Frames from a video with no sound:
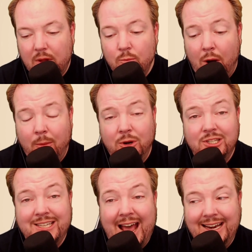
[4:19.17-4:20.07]
primary
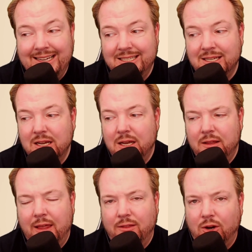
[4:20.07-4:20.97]
stat is,
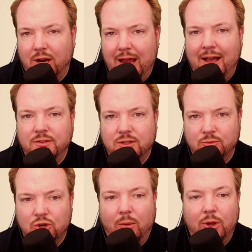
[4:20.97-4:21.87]
then they're going to have some
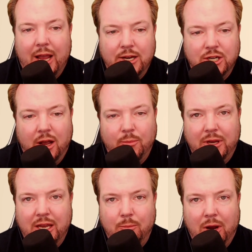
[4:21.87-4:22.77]
trouble catching up and
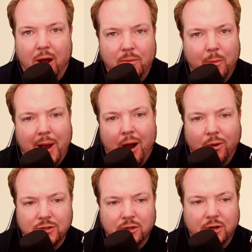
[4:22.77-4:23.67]
keeping up. Their
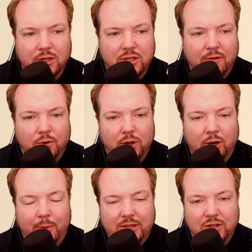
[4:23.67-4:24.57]
powers are going to suffer a little
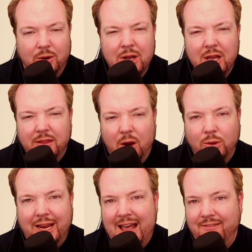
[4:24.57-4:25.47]
bit. So the
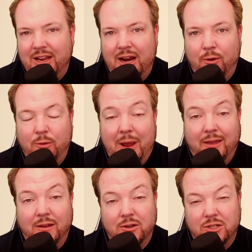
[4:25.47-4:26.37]
only caveat I would make
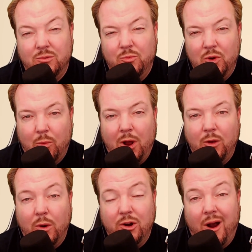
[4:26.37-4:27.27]
there is you probably
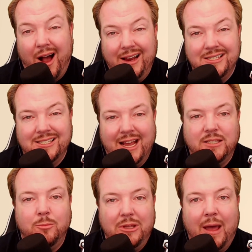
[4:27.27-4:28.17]
want your highest stat
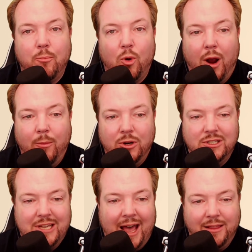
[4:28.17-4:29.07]
to be that primary
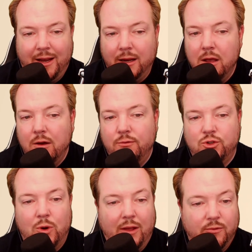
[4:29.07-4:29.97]
stat, like
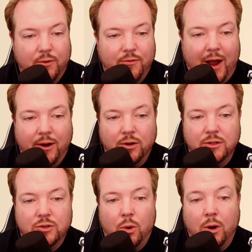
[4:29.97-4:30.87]
strength for
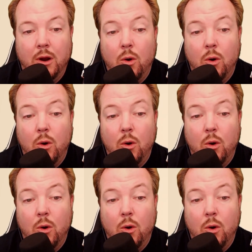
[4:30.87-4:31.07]
fighters or